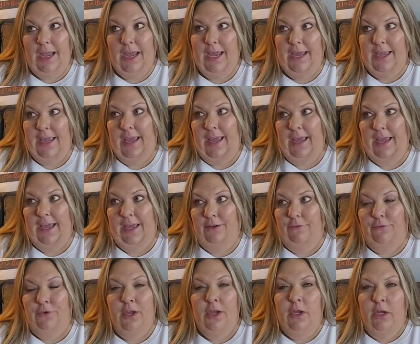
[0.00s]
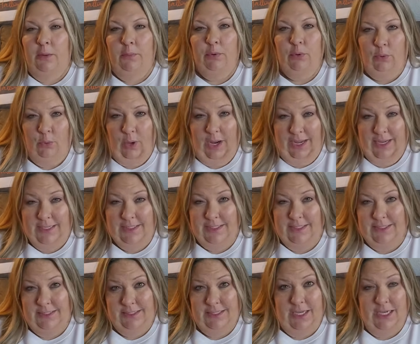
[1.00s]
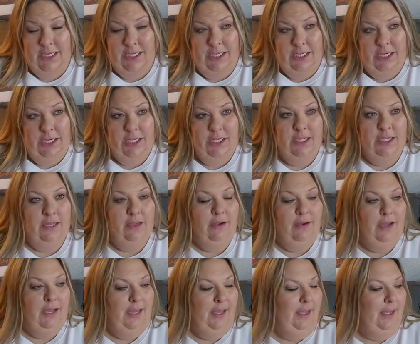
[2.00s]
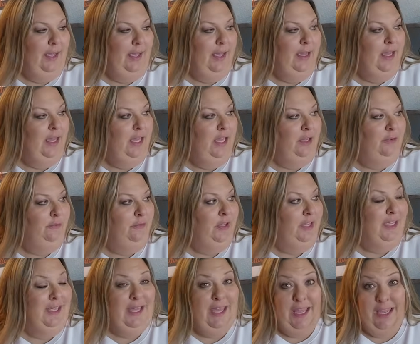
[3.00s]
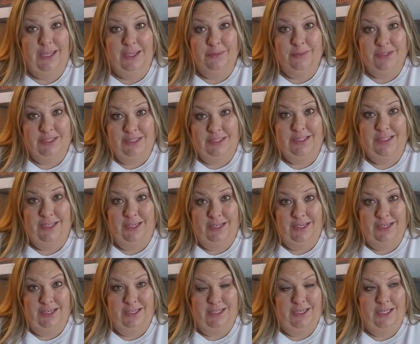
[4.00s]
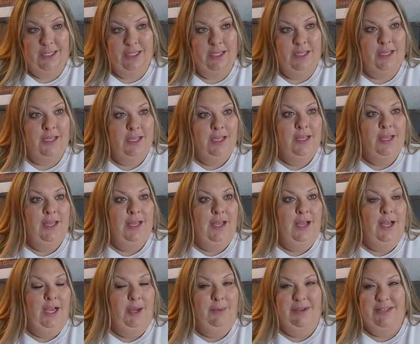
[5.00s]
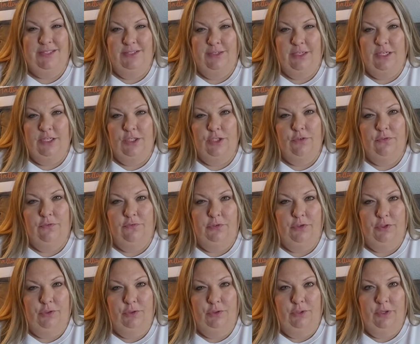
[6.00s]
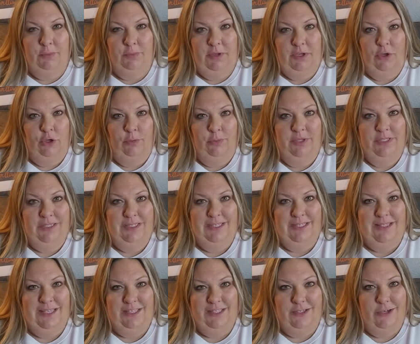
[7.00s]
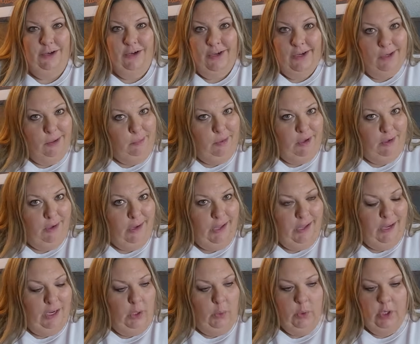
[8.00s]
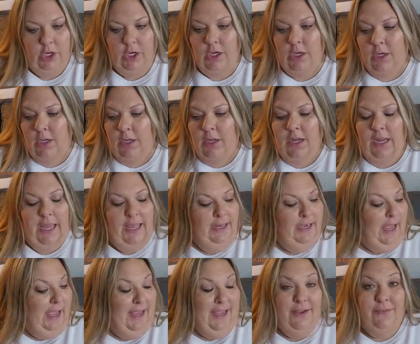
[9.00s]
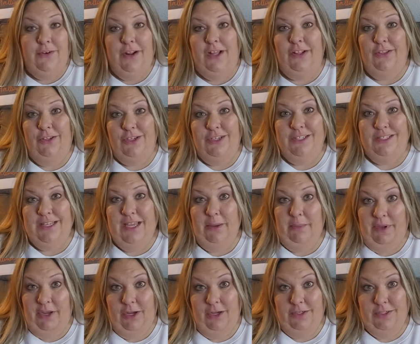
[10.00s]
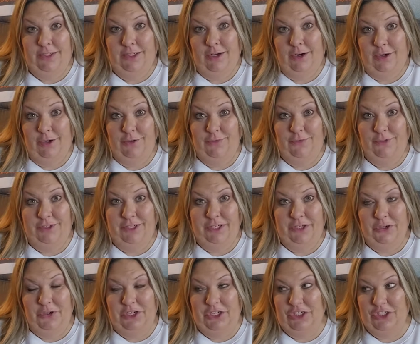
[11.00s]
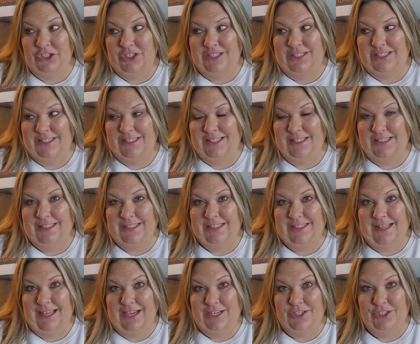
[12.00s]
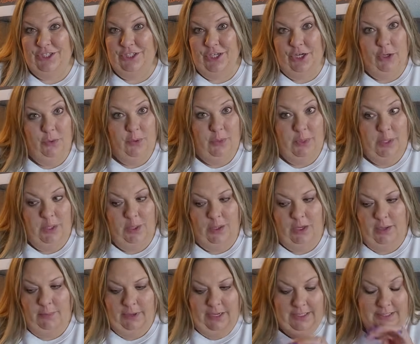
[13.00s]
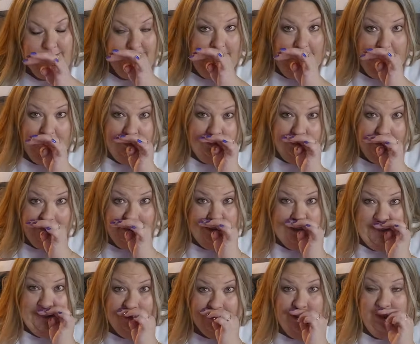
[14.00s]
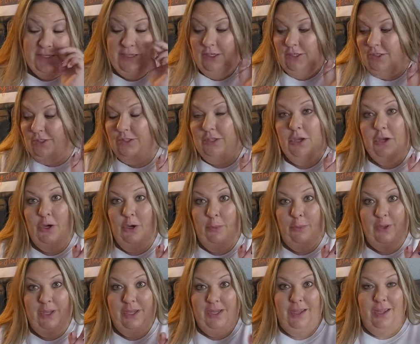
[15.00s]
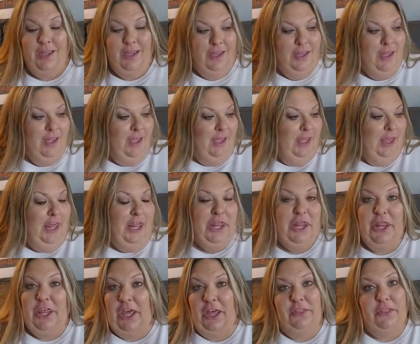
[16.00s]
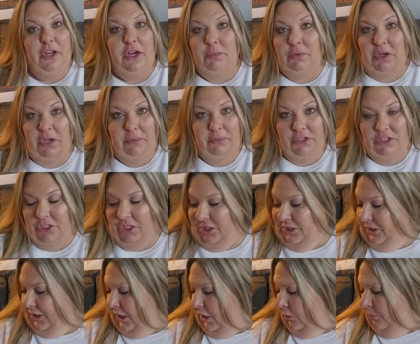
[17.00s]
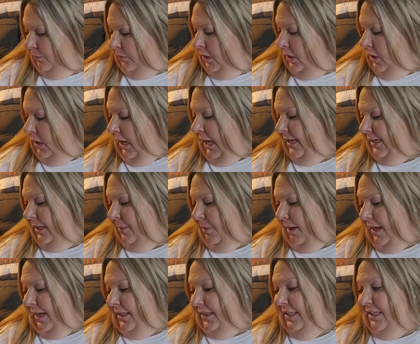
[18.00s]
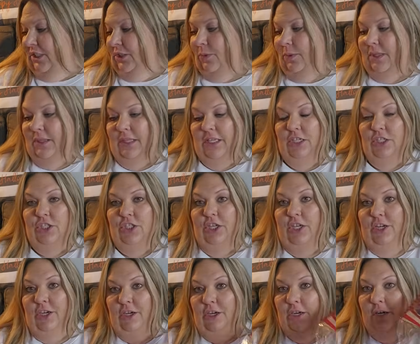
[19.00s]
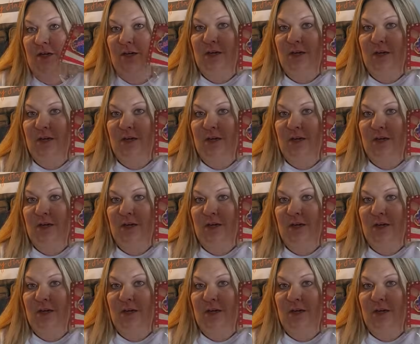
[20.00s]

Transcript: I have prizes done. I have games done. I still need to do food. My hope is to get that started in about an hour. And I have not looked at my Haunted Carnival decorations since last year when they all got boxed up. So here's hoping that they're pretty much good to go. I did buy this one this year.